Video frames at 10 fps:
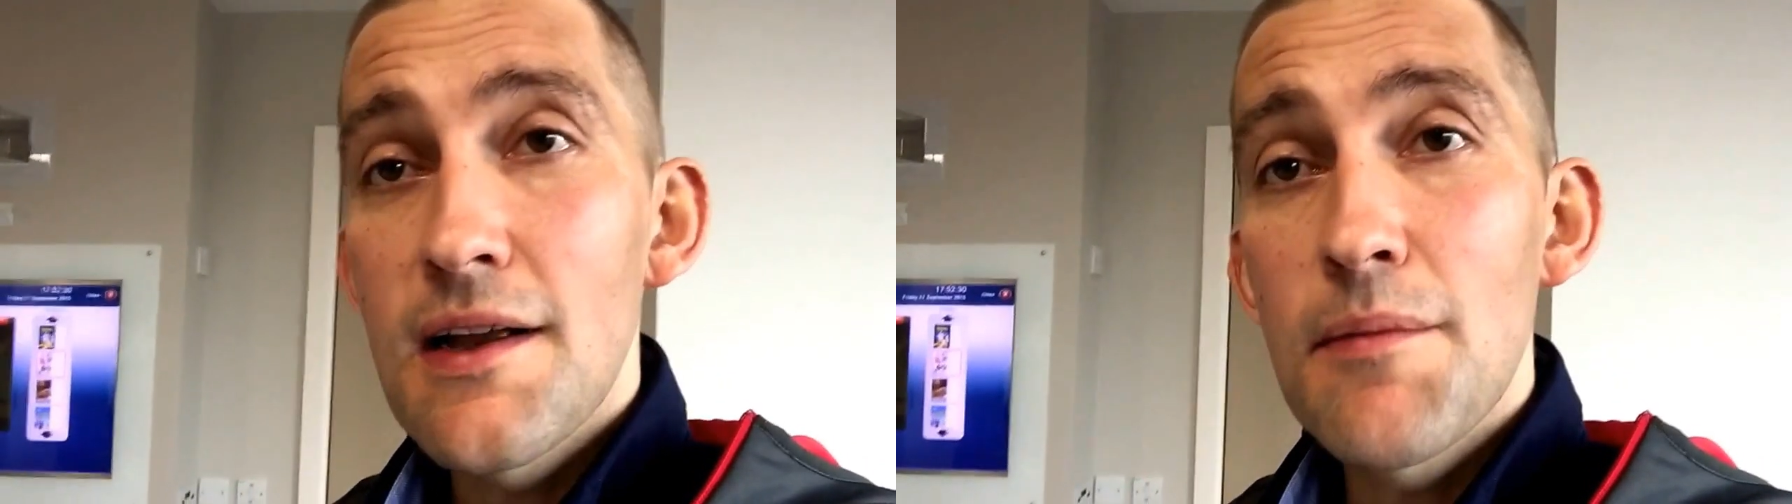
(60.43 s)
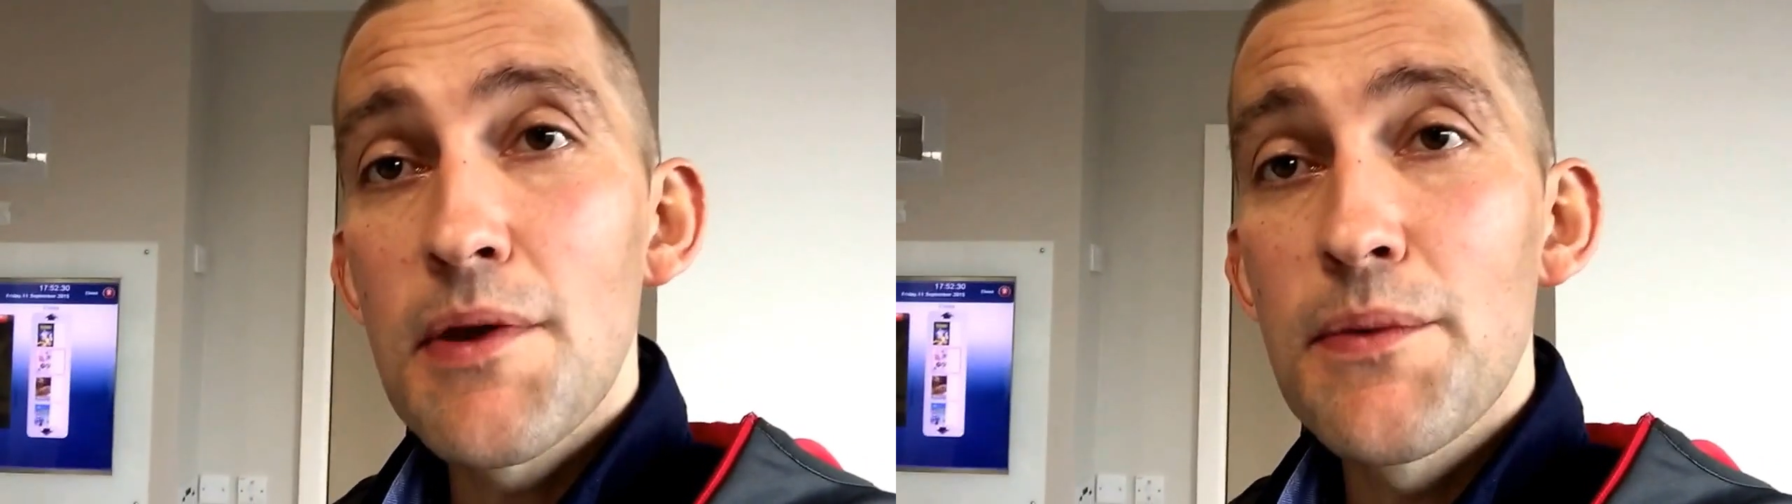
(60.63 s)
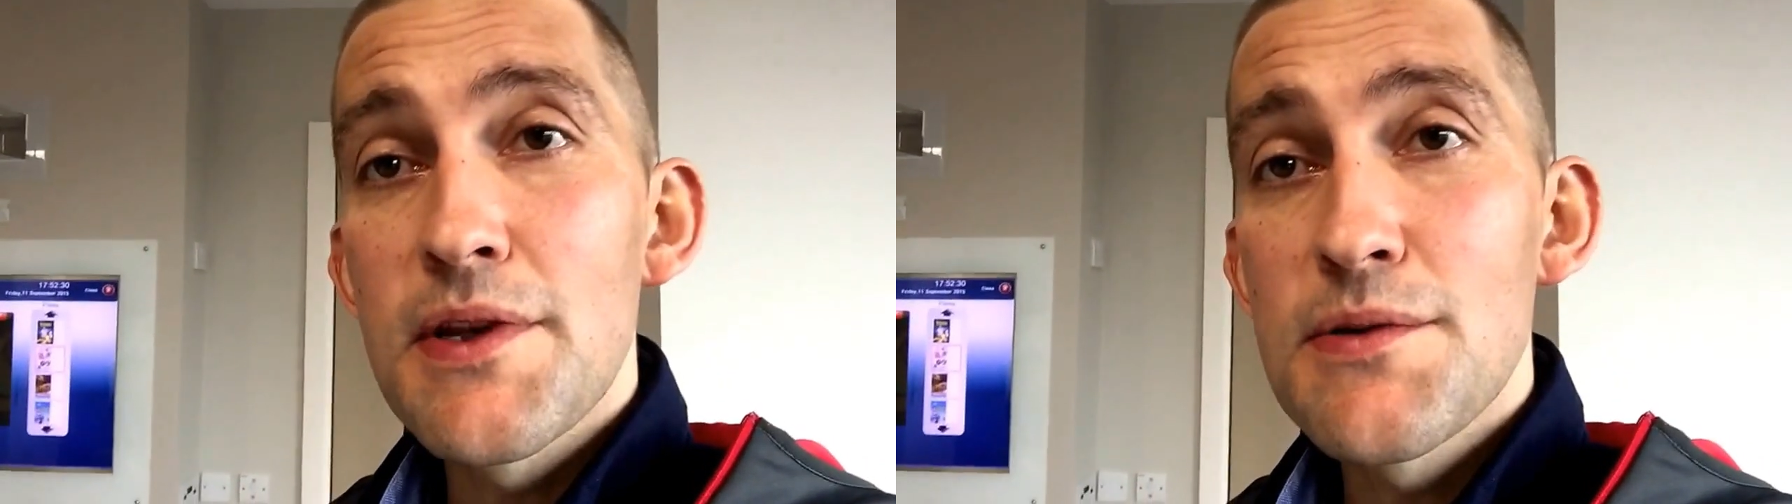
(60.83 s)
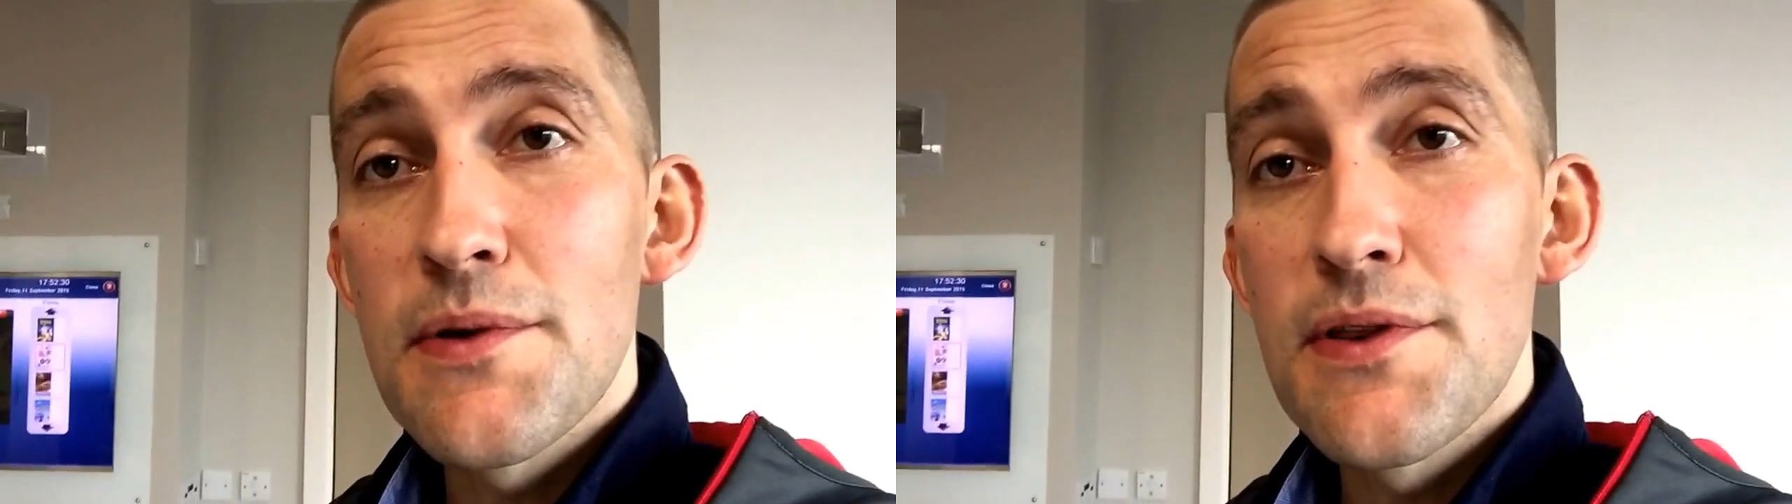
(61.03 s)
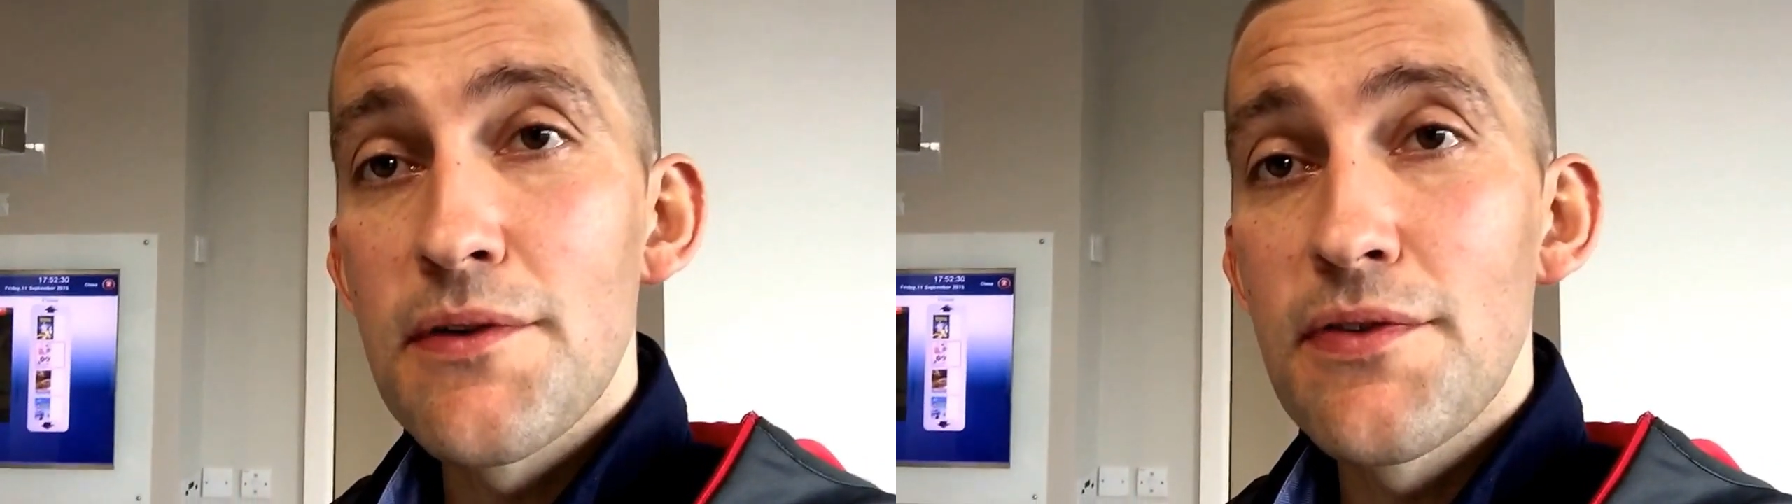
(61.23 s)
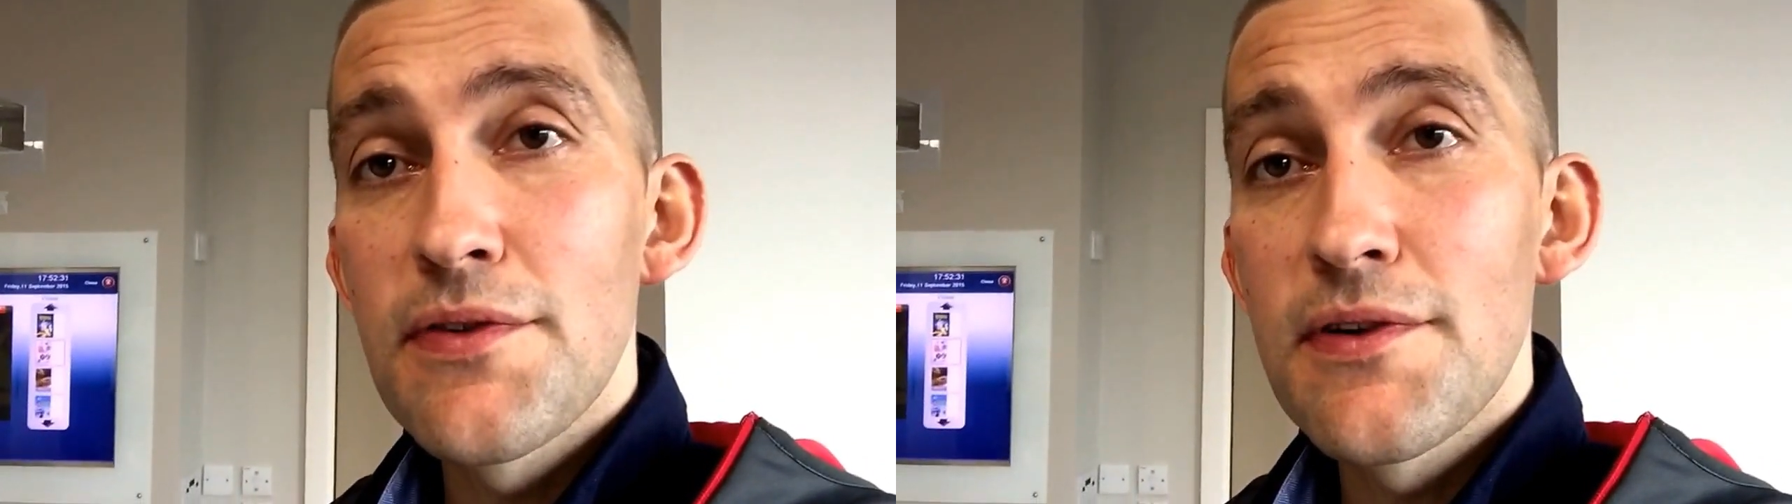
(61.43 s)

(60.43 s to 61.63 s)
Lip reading: couple of weeks worth of,